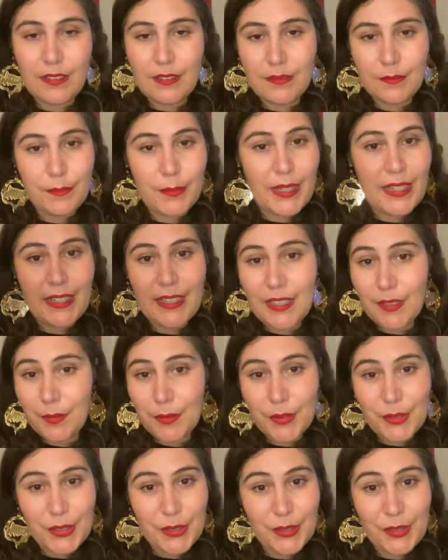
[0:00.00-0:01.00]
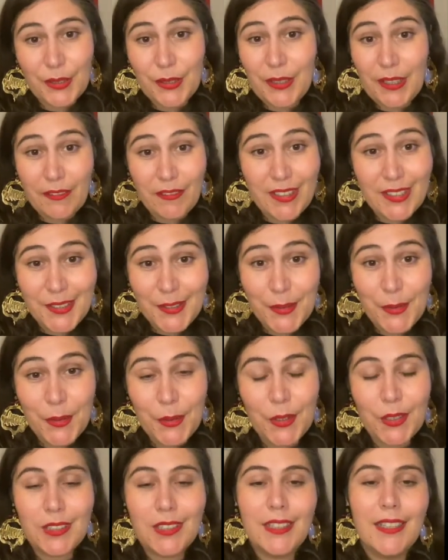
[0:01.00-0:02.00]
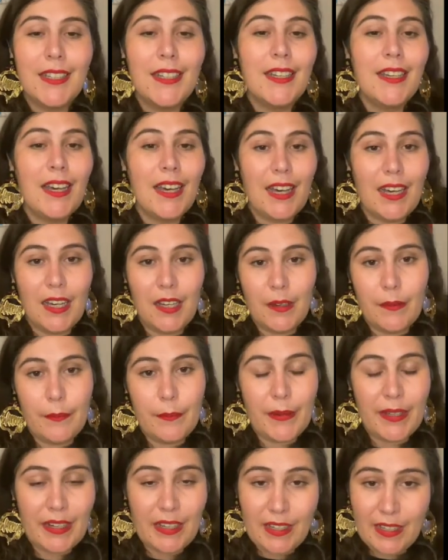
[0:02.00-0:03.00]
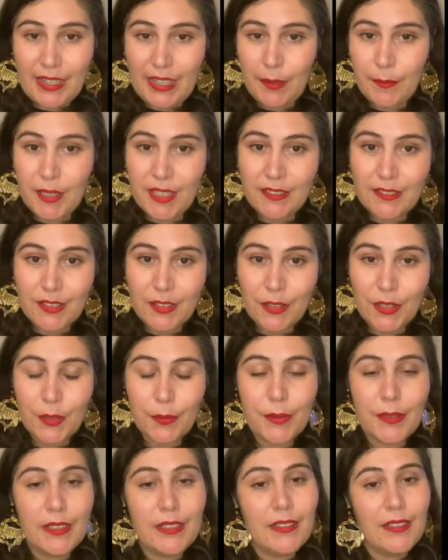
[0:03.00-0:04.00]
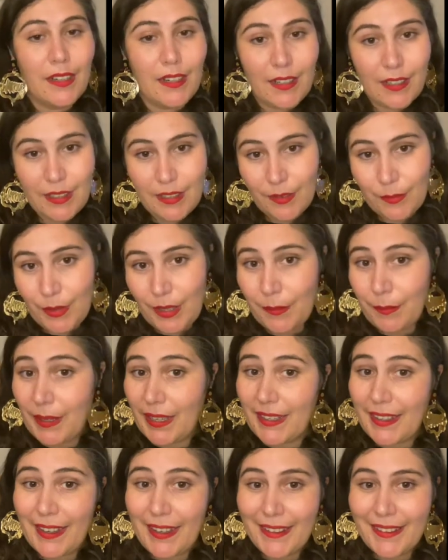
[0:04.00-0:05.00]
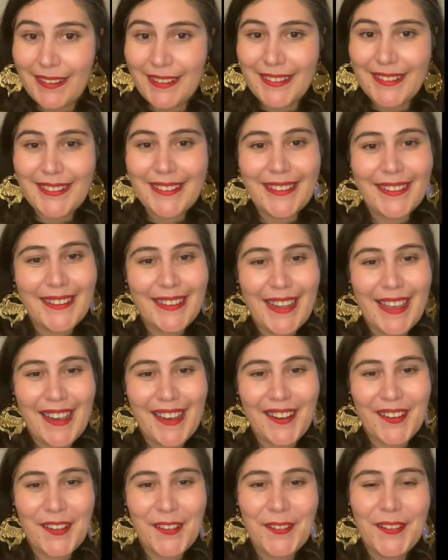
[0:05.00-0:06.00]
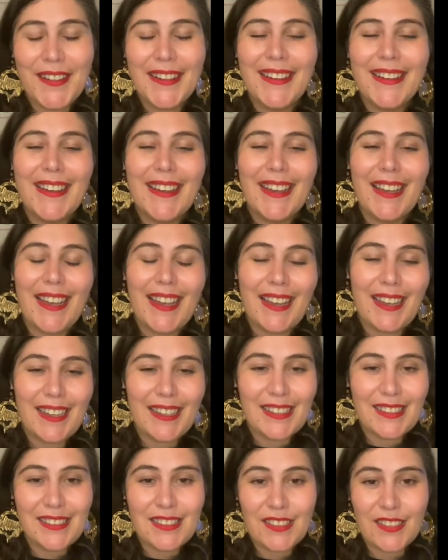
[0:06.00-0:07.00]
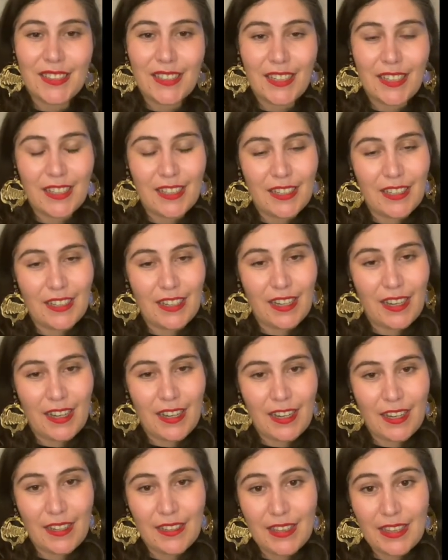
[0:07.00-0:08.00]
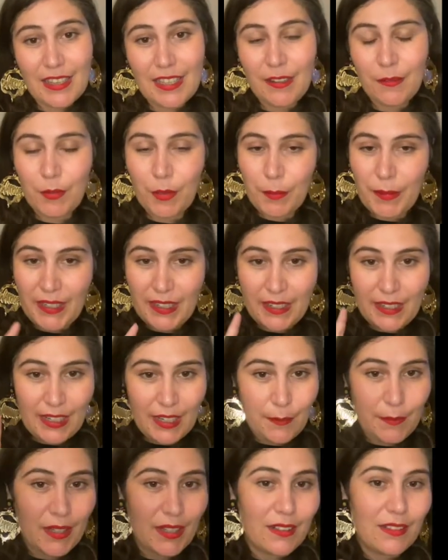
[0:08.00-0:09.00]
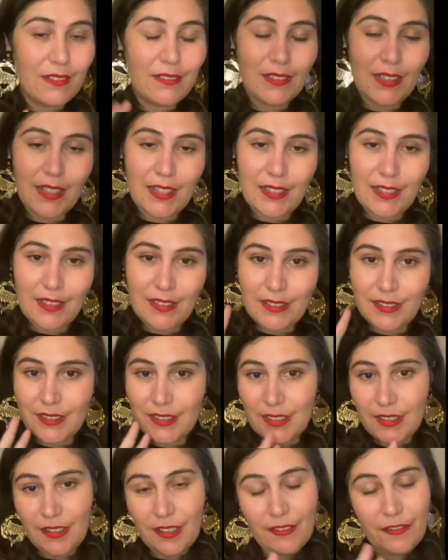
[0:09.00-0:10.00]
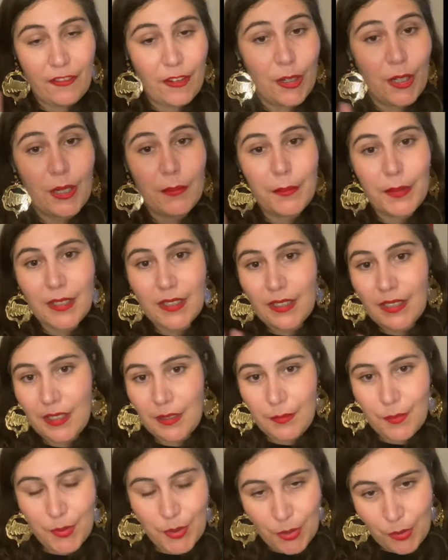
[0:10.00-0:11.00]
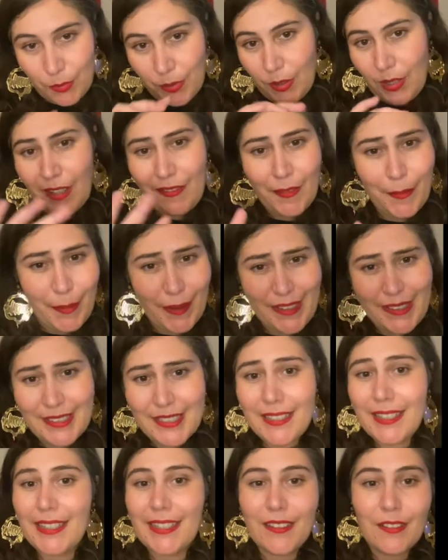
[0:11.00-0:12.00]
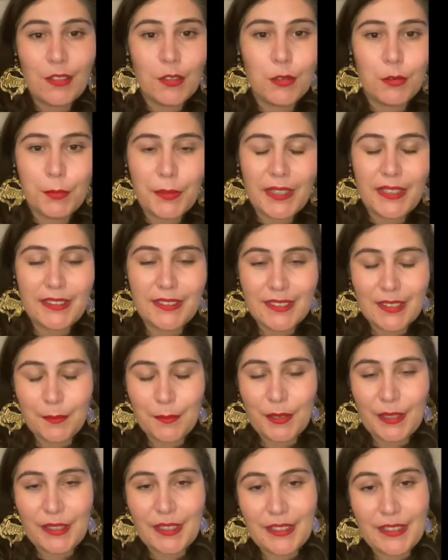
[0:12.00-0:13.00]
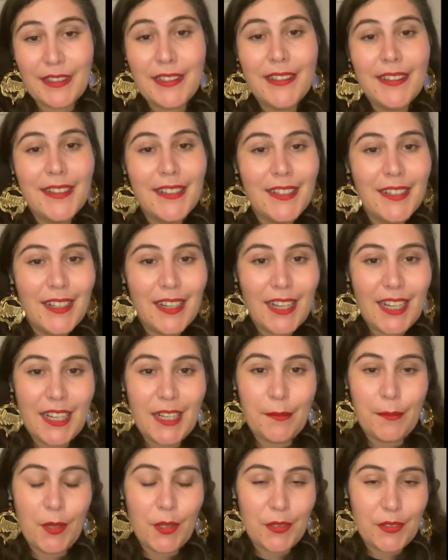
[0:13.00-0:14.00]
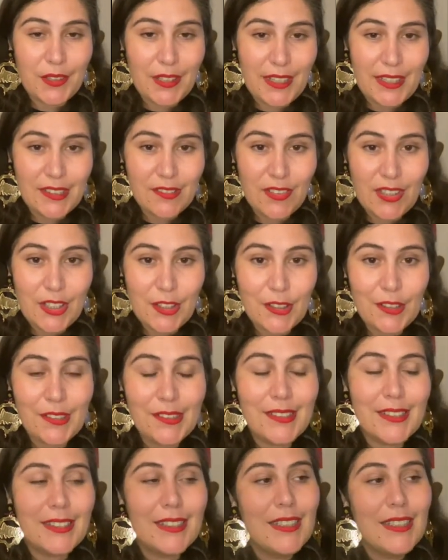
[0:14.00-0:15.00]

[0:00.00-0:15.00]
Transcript: being able to give us a call, but our emails are open. We're back at it now, And there will be an email and a phone number. I'm sure we'll either paste it here or will be somewhere on these videos.